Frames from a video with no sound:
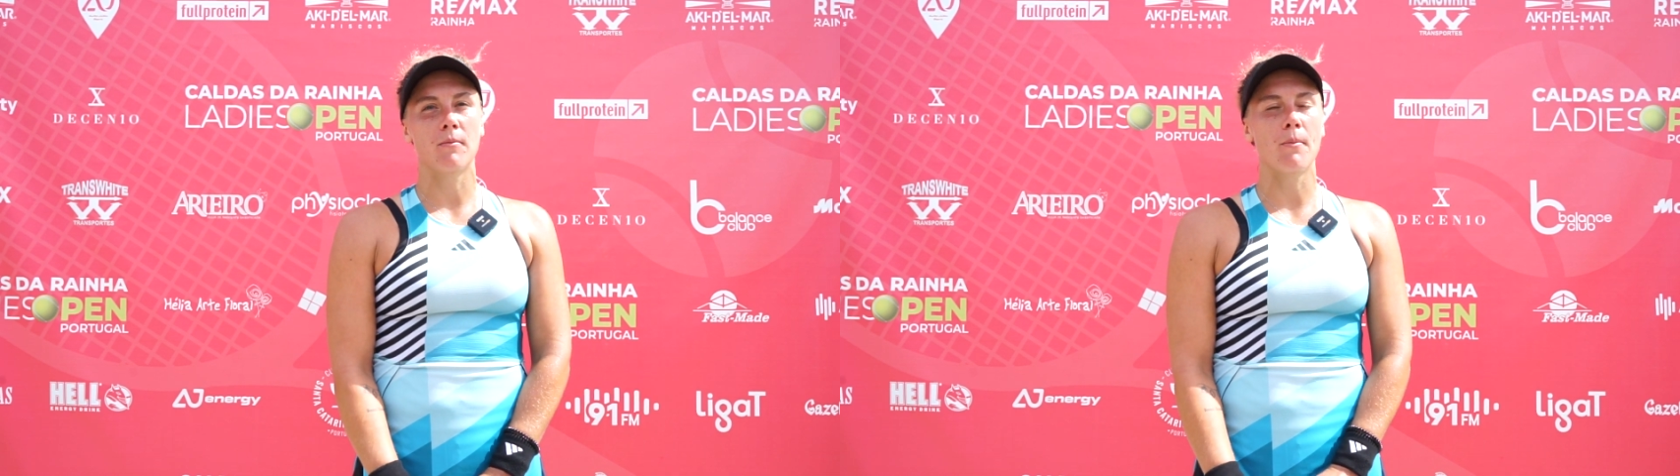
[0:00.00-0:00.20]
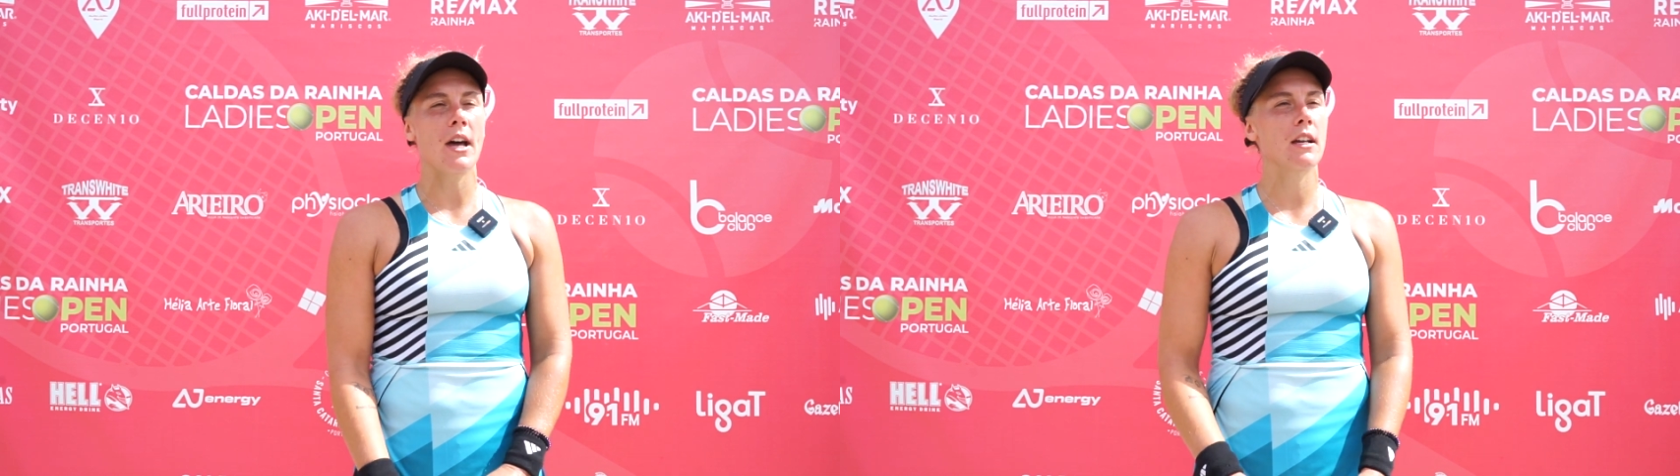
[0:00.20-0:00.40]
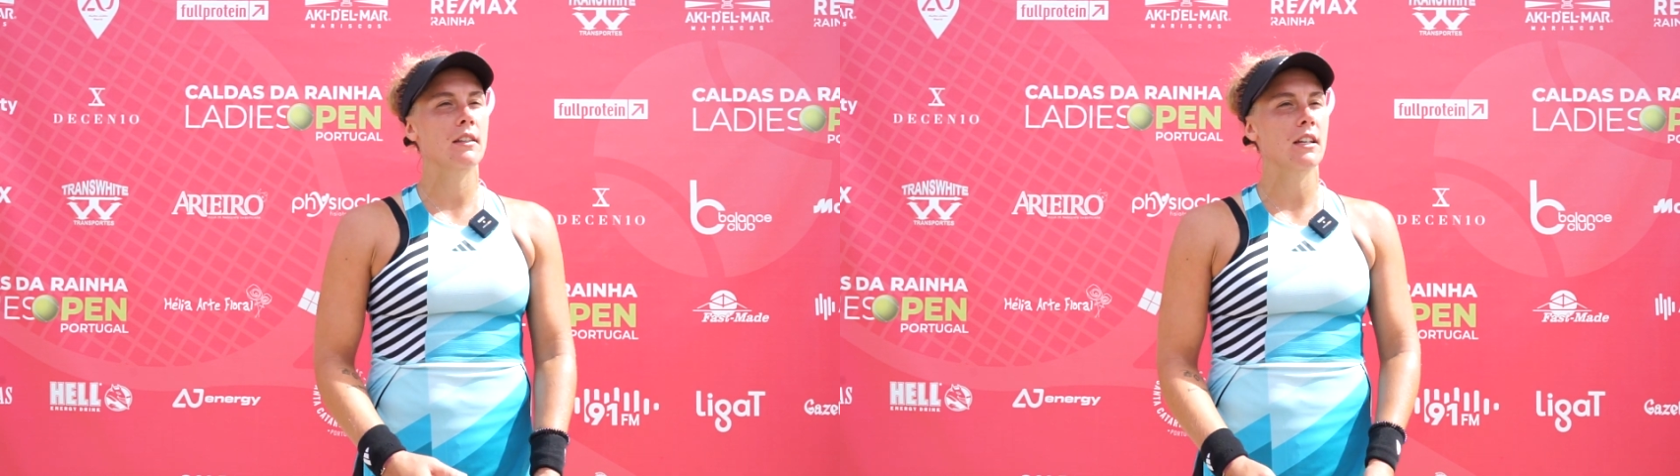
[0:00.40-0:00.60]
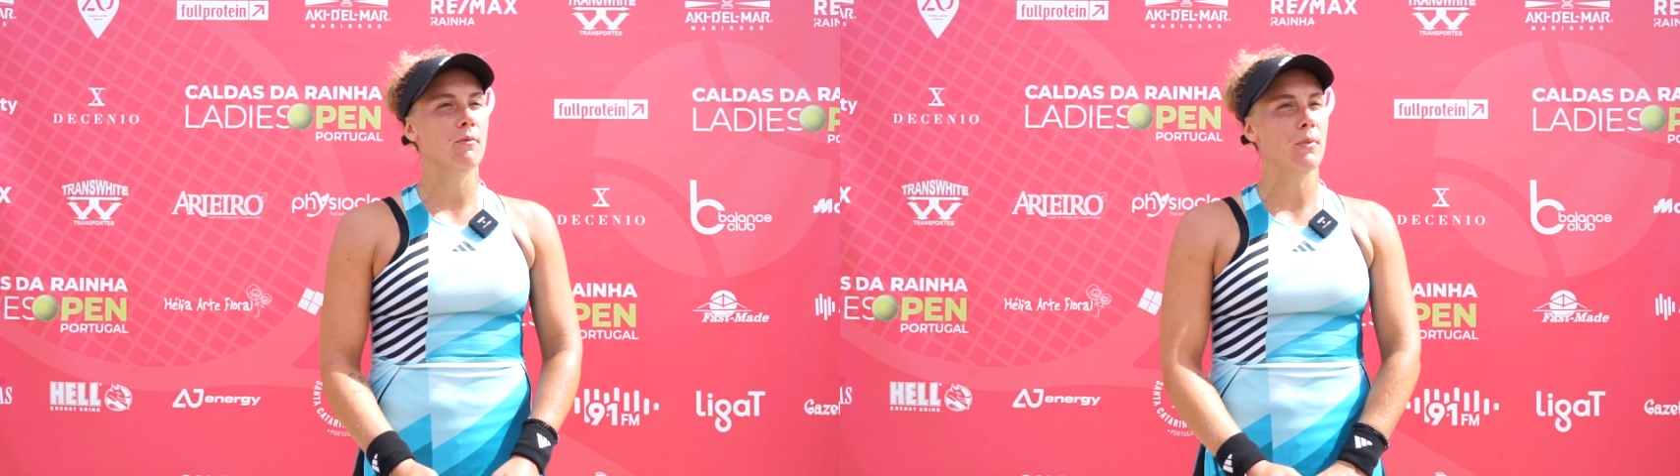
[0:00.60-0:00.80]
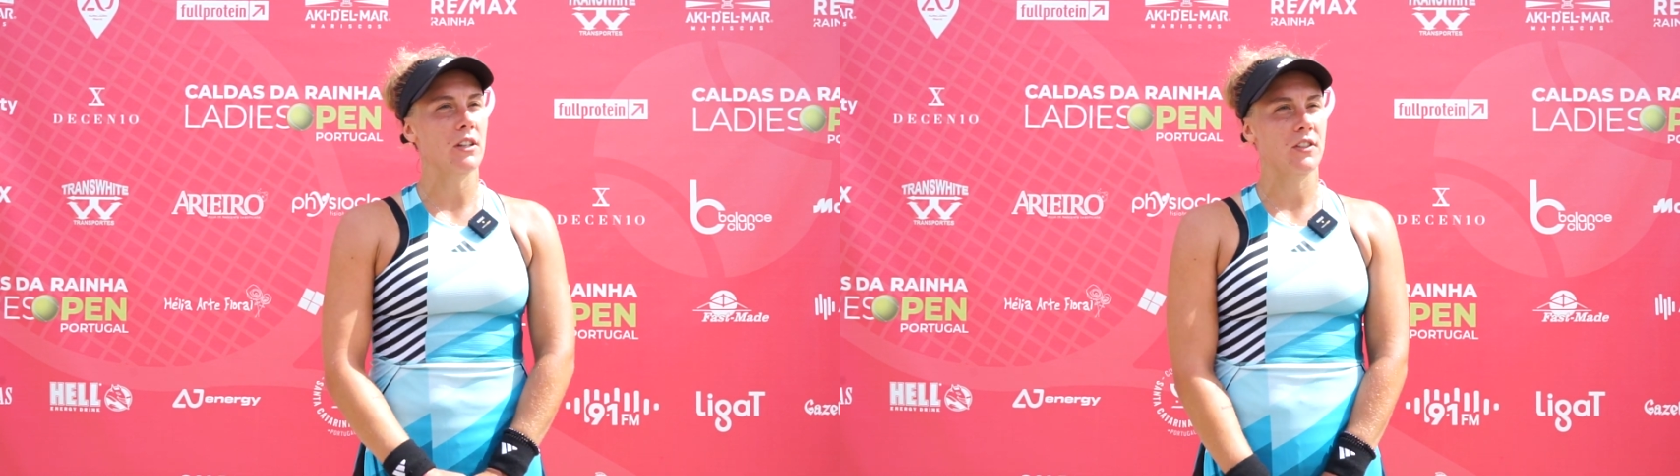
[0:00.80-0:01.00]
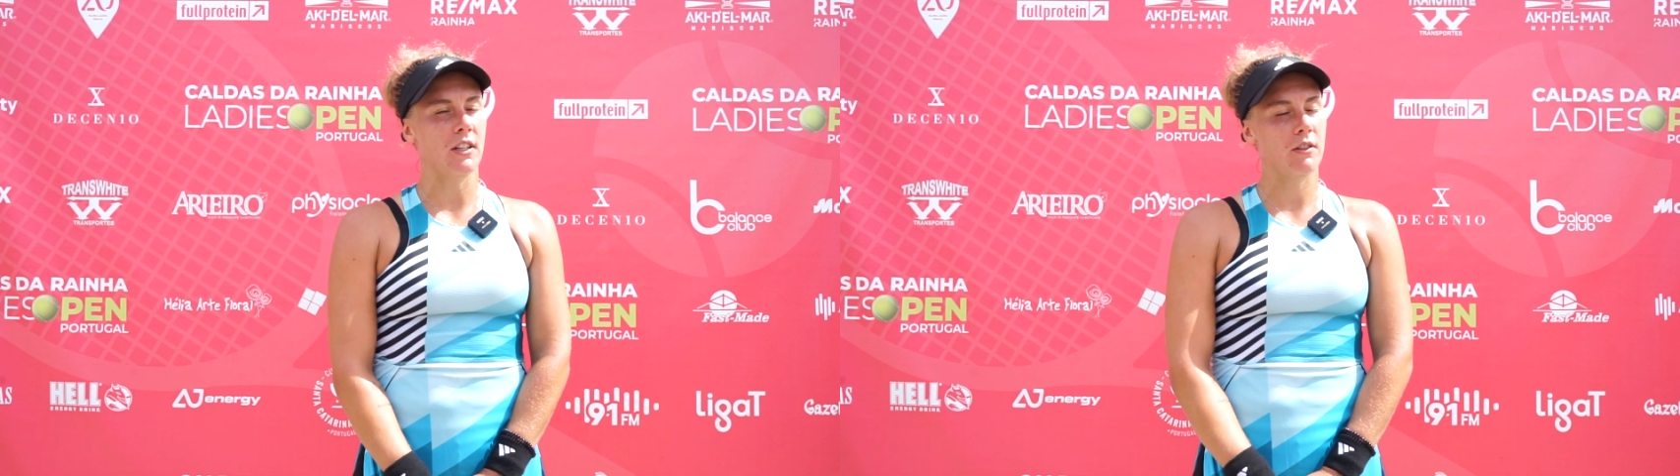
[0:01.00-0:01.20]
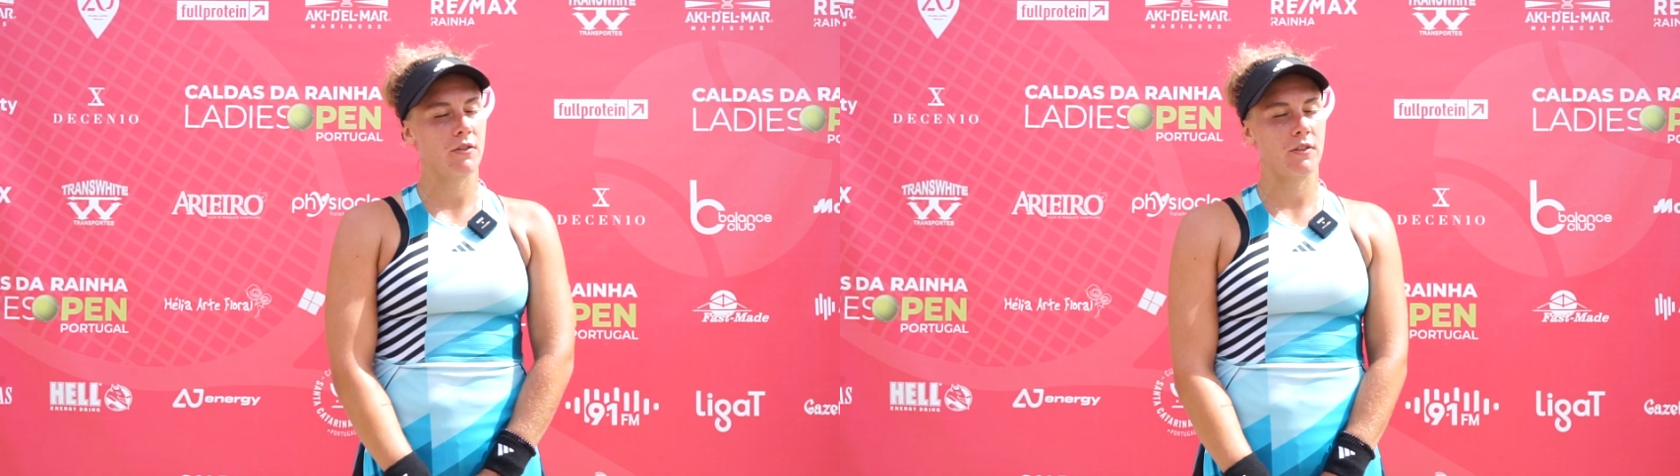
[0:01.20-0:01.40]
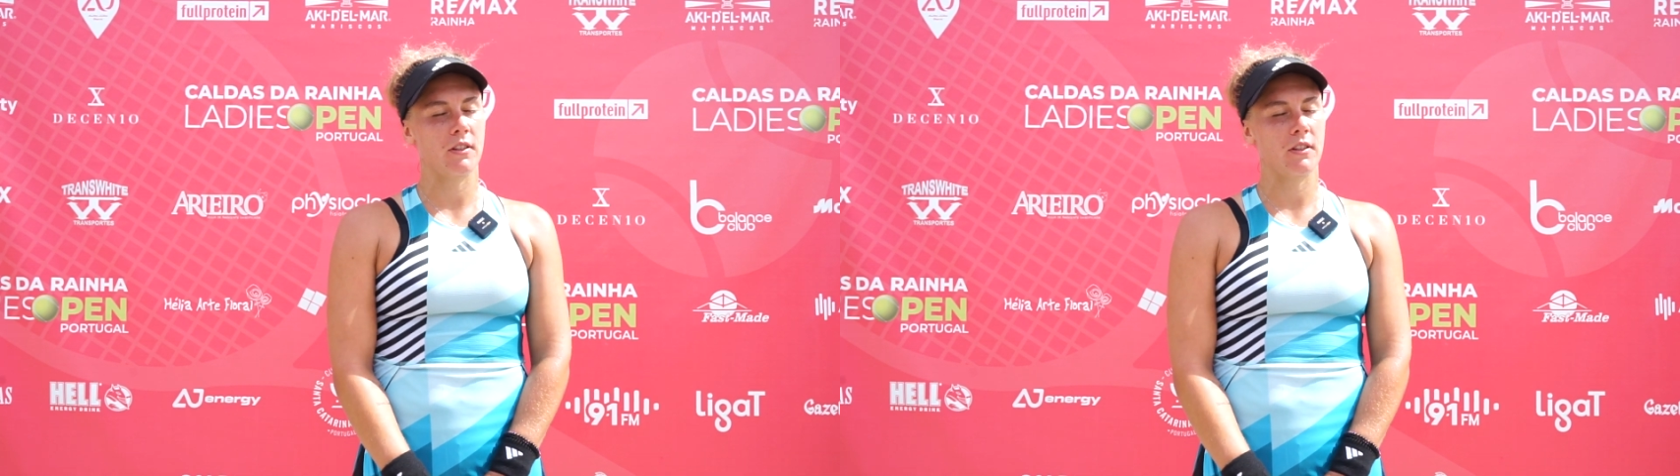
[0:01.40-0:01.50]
mad at myself.